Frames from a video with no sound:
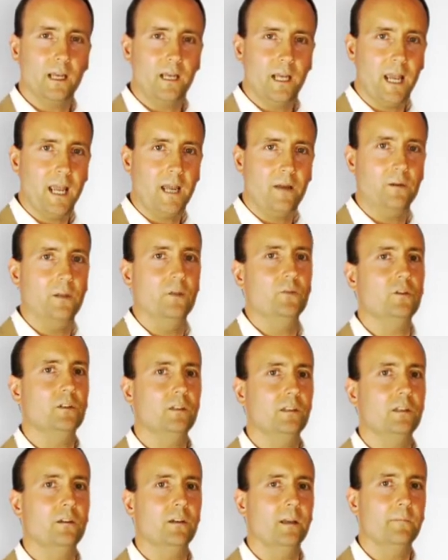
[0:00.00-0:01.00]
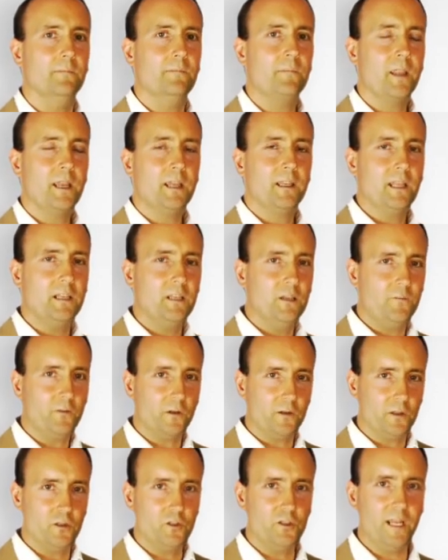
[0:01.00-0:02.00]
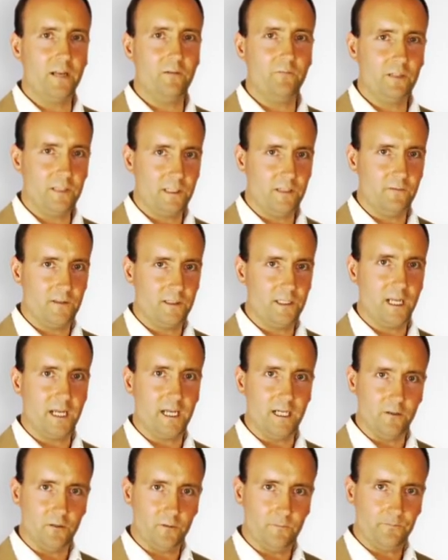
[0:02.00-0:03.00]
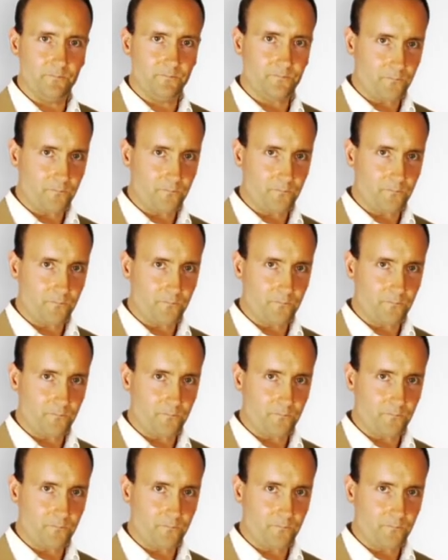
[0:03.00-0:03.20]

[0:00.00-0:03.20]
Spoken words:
and how you should do it. Then you've got the generative stage.